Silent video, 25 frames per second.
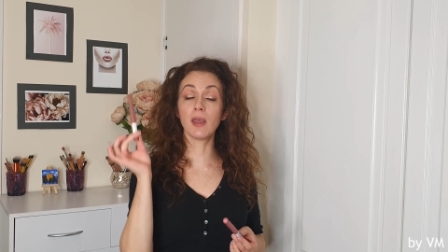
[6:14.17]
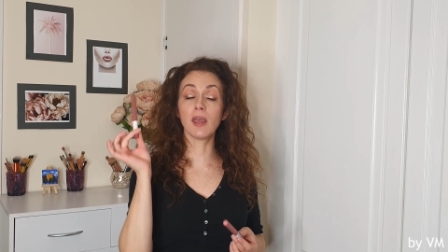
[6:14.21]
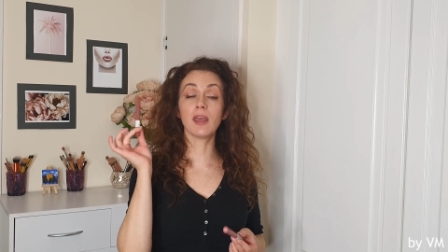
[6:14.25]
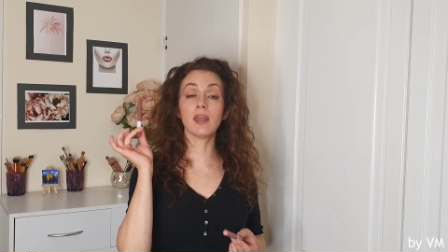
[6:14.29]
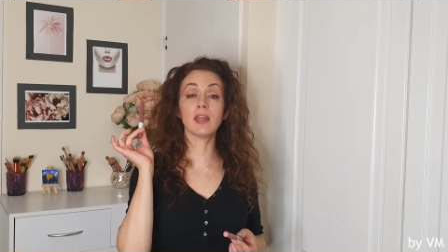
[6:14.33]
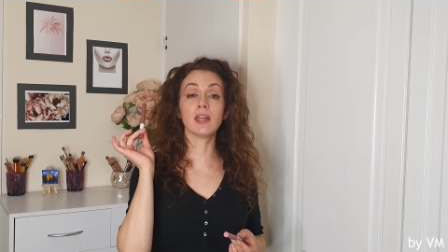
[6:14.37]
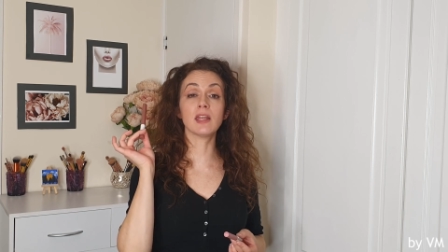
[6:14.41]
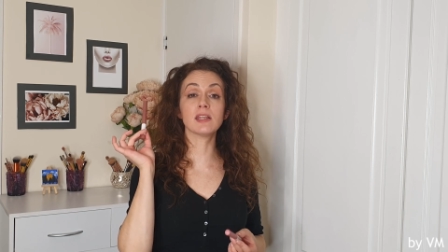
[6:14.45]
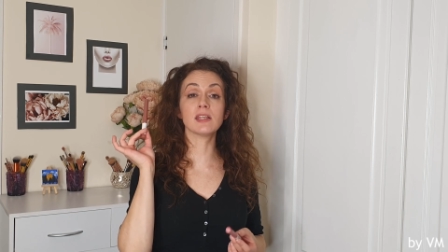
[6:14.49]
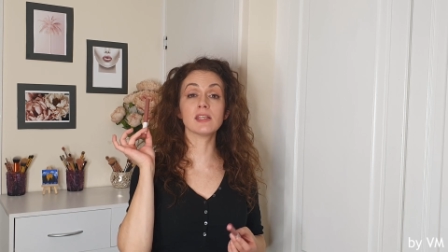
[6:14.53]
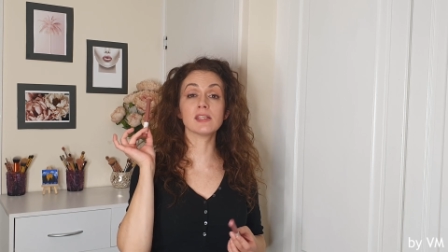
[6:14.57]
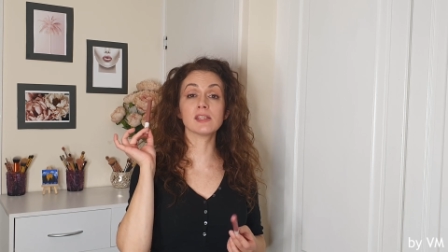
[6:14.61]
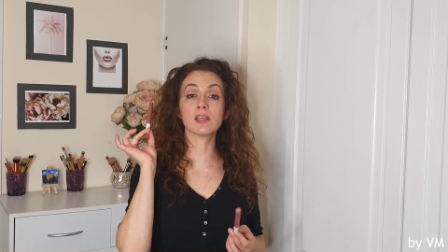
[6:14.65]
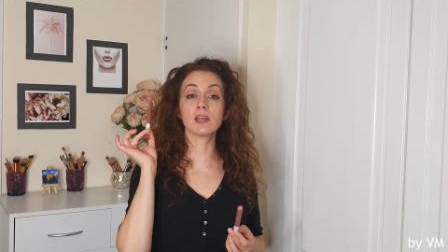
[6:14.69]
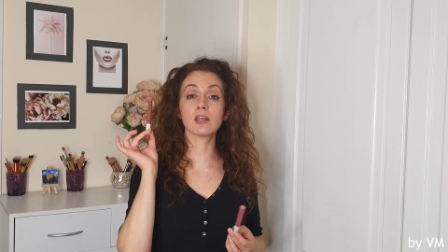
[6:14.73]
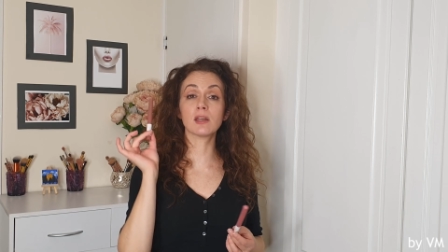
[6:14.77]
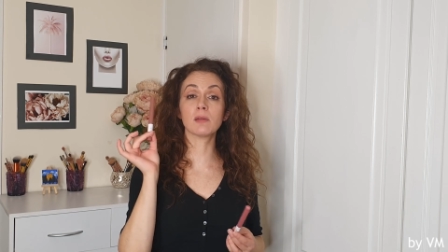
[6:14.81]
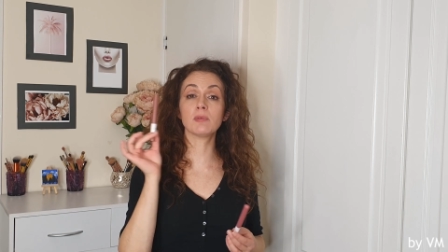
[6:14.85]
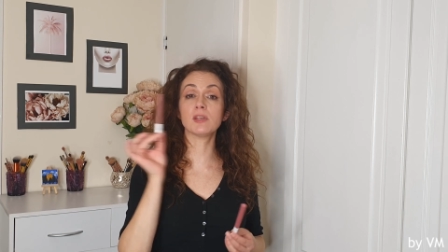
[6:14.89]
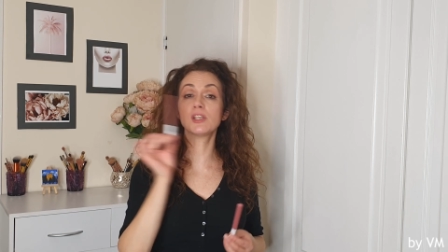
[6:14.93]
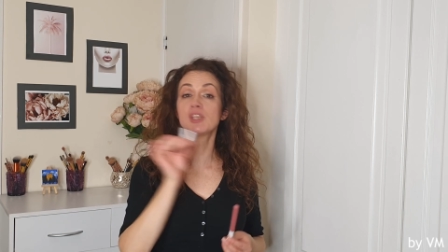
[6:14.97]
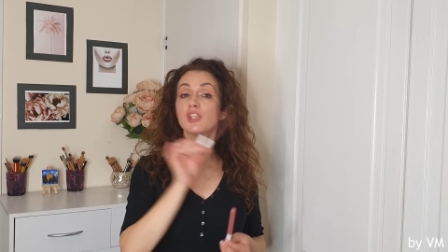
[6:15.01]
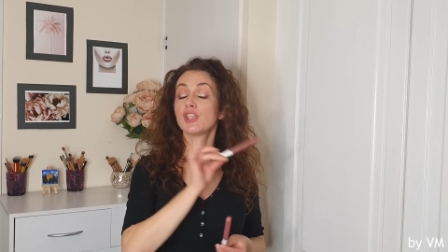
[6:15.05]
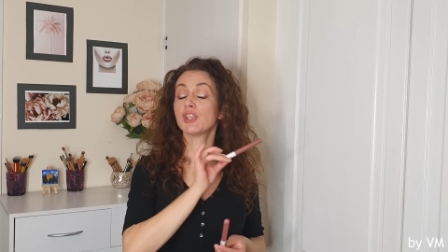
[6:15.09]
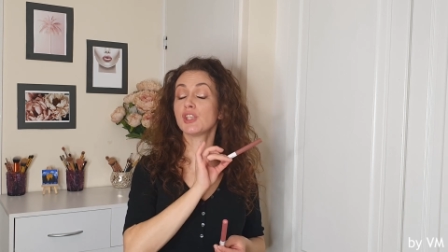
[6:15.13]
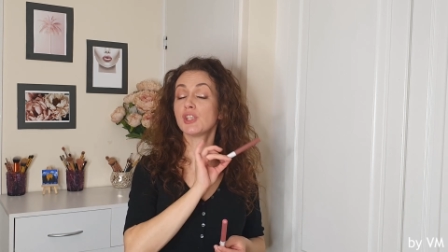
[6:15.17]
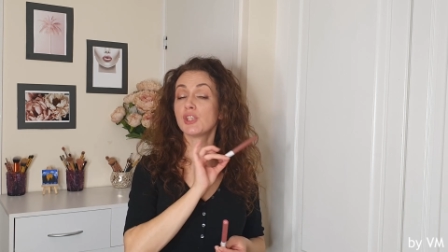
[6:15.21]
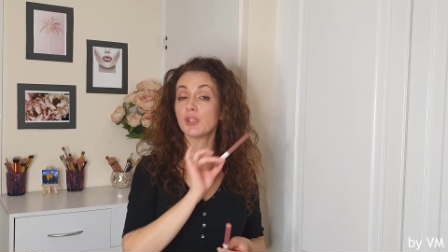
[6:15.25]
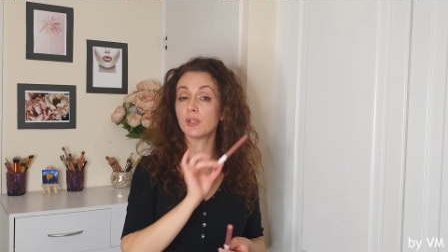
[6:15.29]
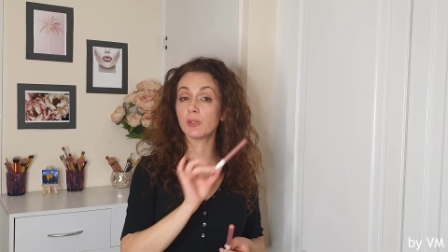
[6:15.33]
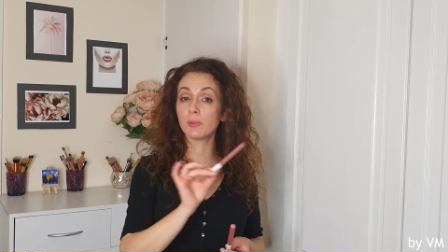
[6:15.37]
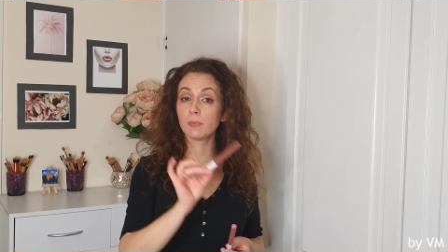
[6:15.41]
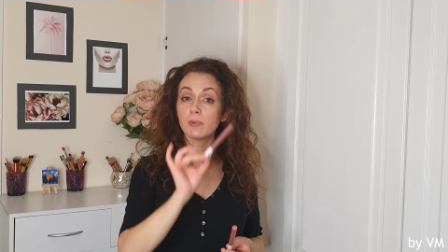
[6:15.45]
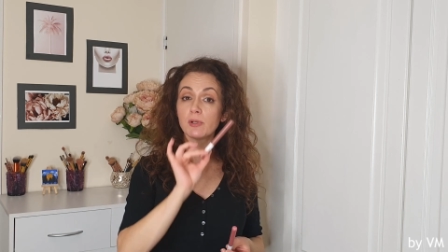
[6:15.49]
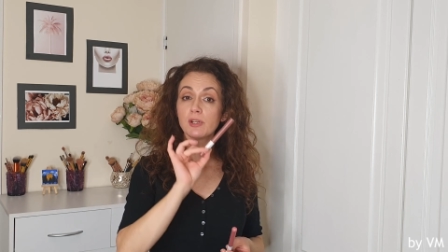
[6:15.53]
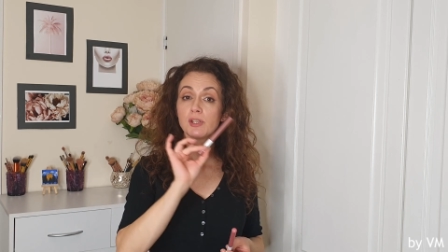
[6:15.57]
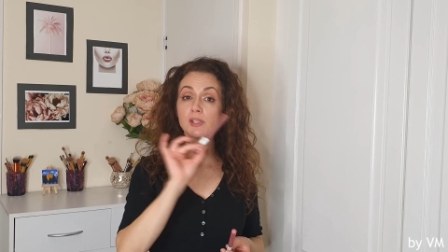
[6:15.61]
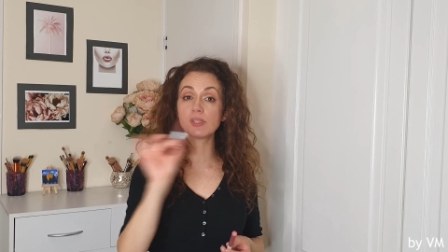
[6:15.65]
and it is gonna be
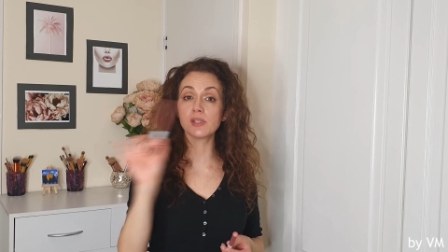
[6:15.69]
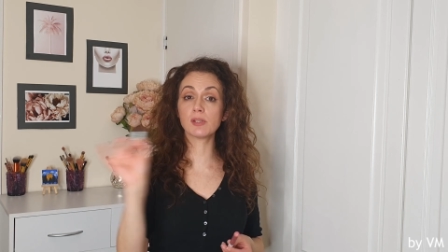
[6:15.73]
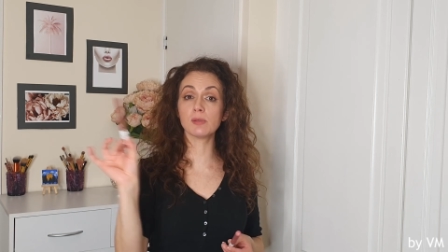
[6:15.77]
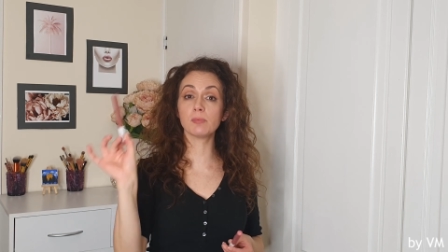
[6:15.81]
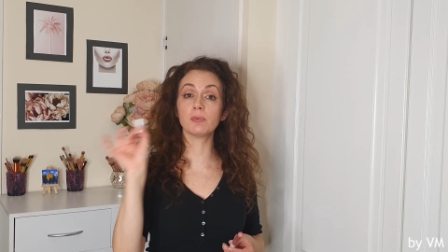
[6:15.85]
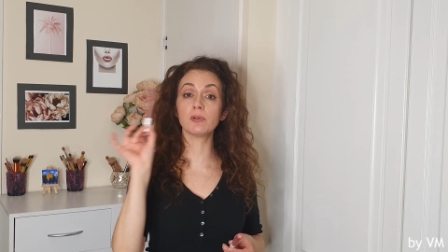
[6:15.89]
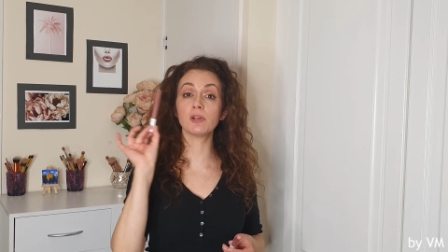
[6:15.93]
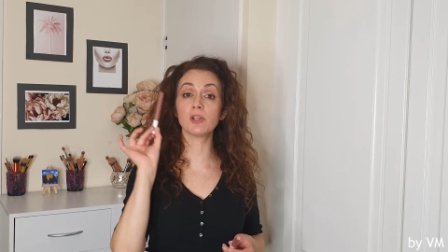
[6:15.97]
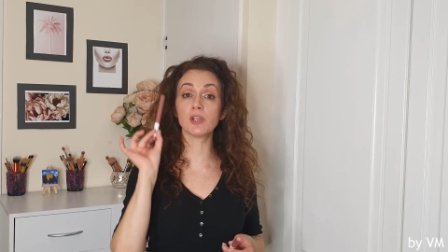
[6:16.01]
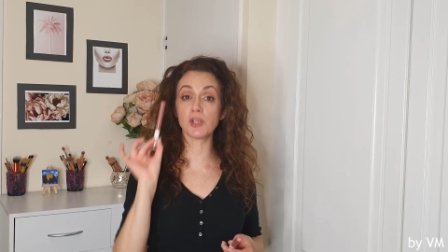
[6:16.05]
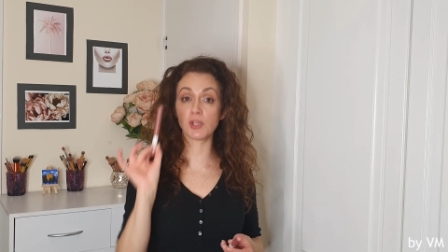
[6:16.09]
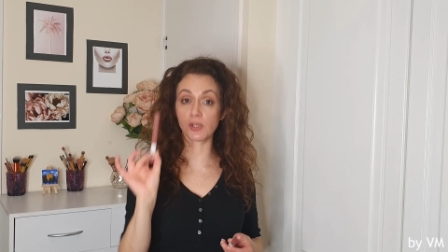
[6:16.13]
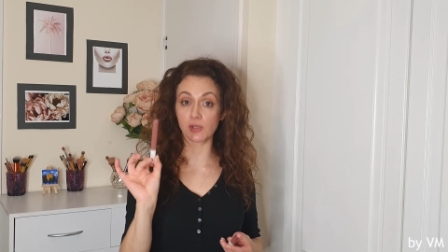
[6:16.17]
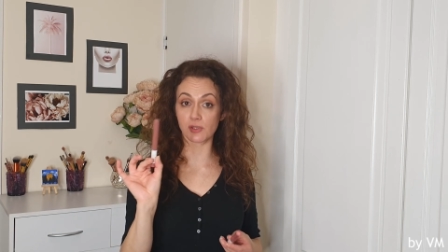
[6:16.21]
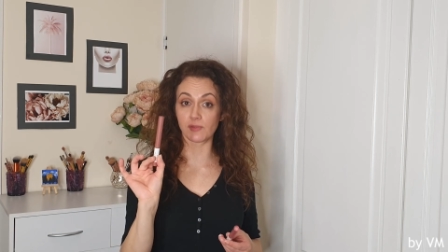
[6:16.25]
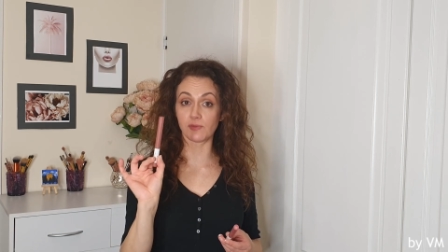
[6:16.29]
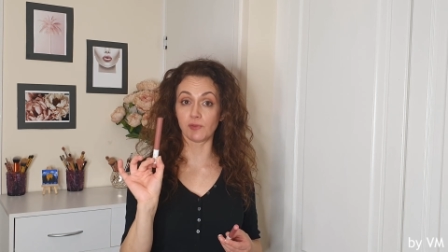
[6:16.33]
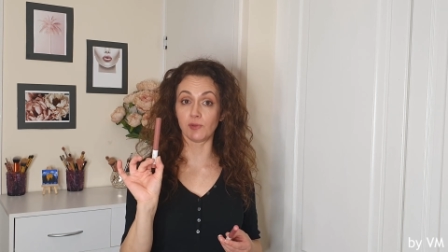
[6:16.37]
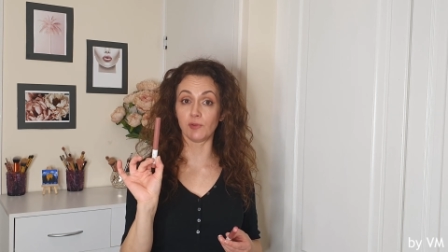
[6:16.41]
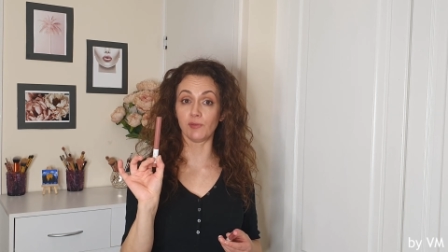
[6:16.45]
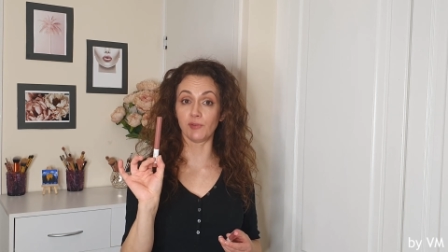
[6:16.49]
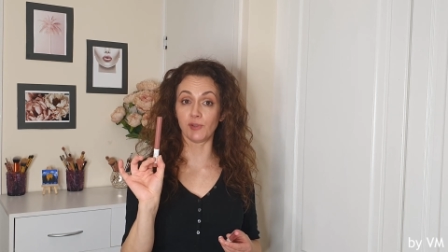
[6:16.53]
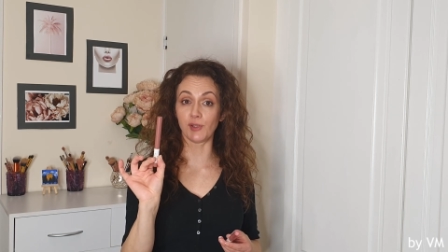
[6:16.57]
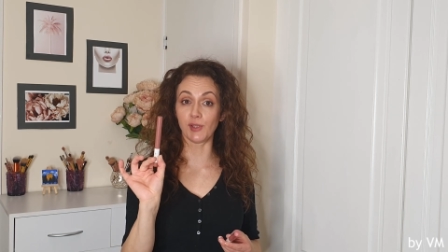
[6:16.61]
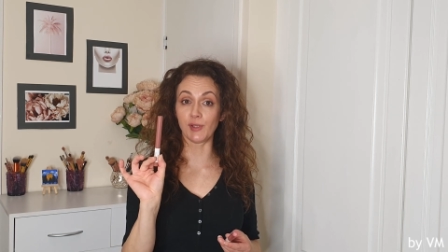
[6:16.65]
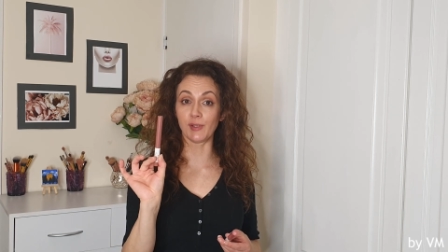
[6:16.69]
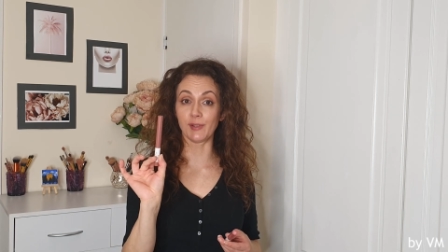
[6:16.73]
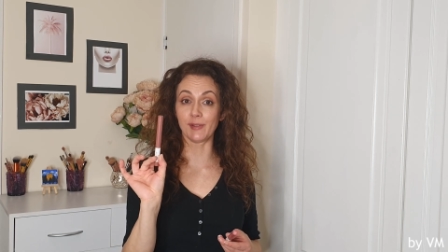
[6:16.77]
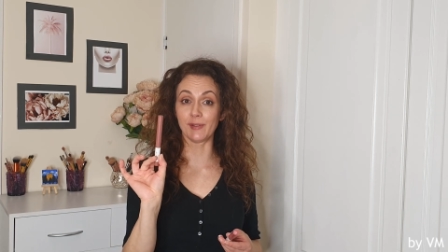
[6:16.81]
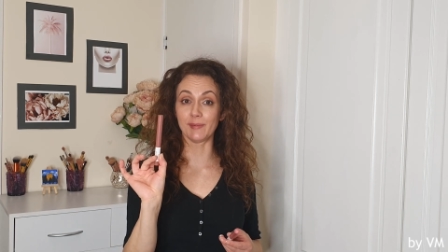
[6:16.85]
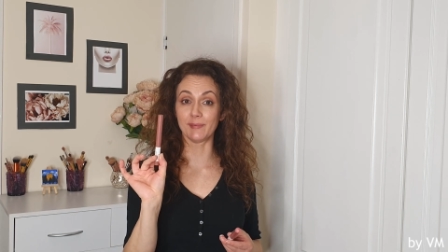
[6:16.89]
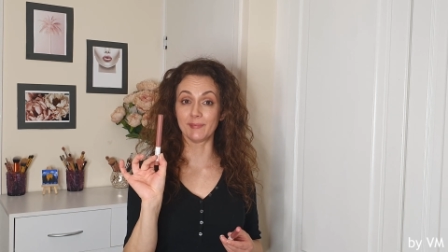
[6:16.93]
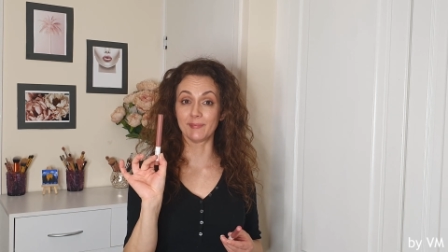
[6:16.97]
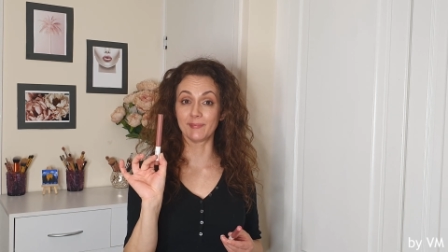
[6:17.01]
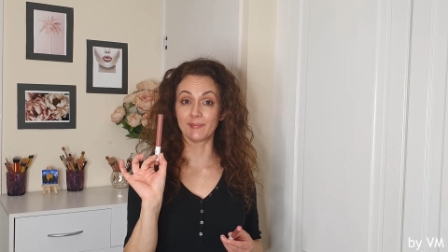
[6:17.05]
super useful for you.